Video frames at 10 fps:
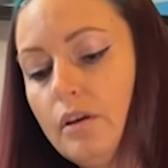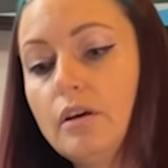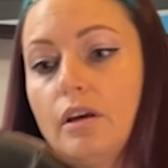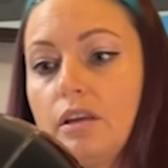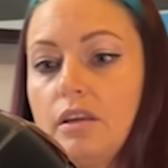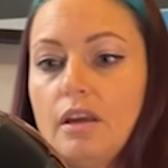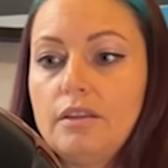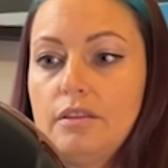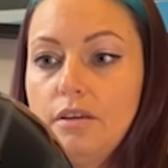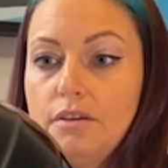
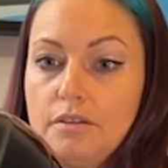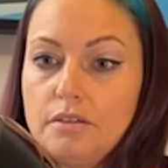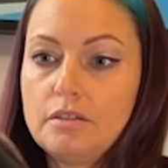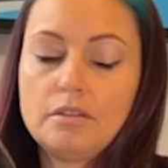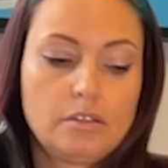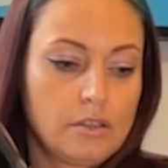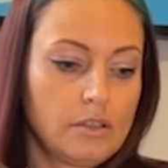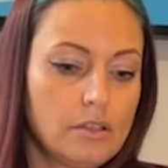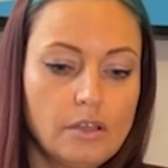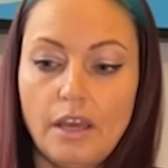Again, the
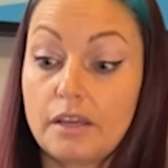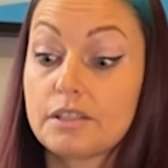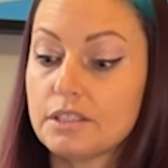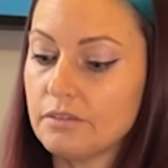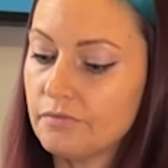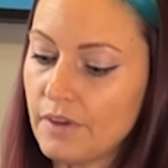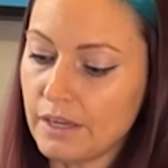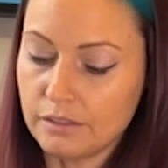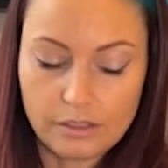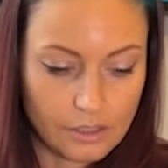exit
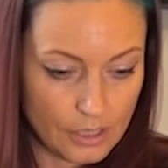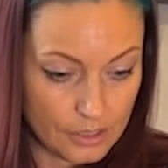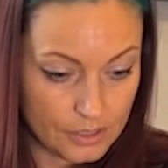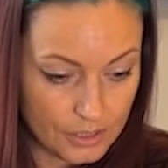vent is